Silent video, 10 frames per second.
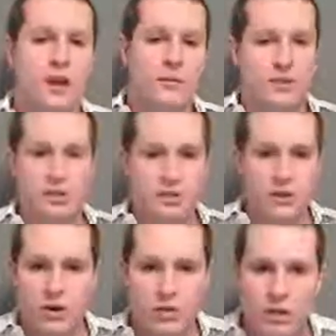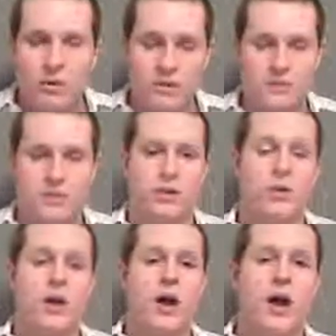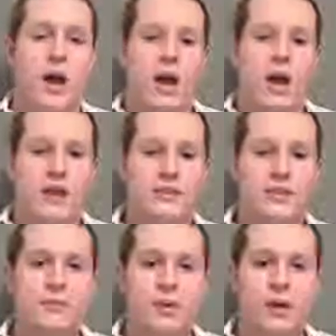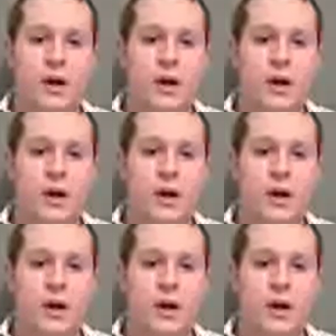but certainly no liberals do, and that's simple.